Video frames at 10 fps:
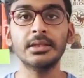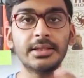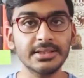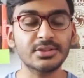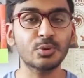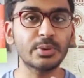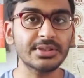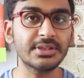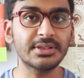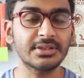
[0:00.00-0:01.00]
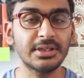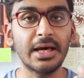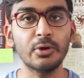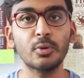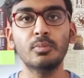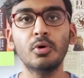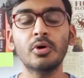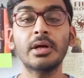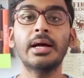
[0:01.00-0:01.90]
This worsened the scenario more